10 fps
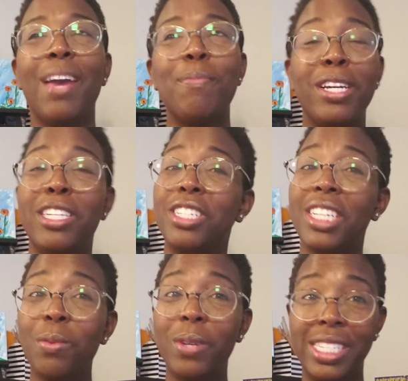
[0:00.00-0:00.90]
But
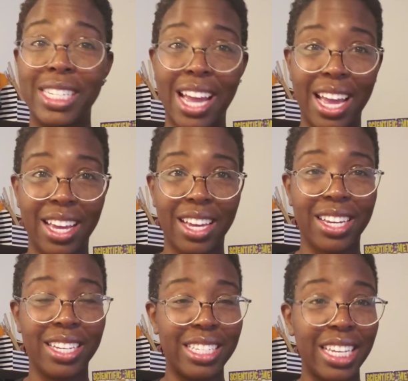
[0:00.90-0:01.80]
she was not
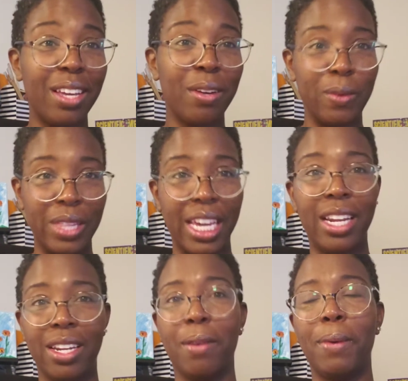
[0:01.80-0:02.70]
content with
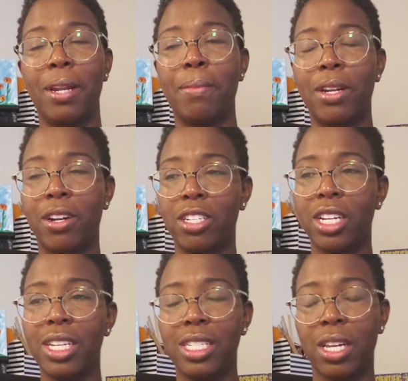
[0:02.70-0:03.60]
eating a peanut butter and
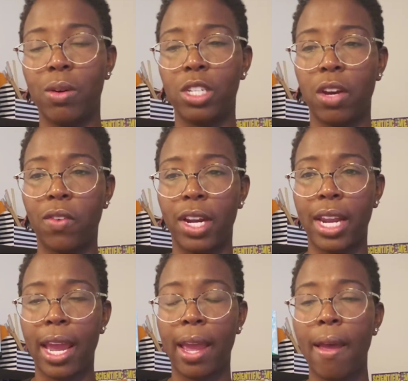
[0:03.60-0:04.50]
jelly sandwich every
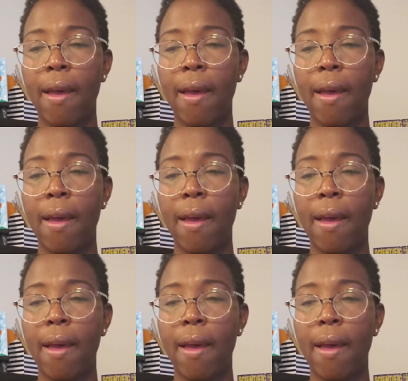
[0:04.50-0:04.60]
day.